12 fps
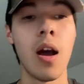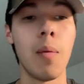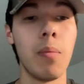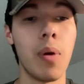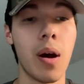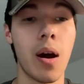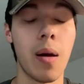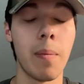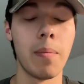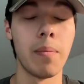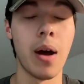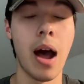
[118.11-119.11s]

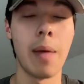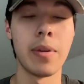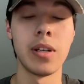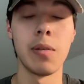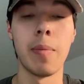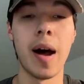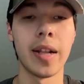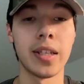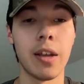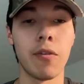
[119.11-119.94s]
Mohamed Diabate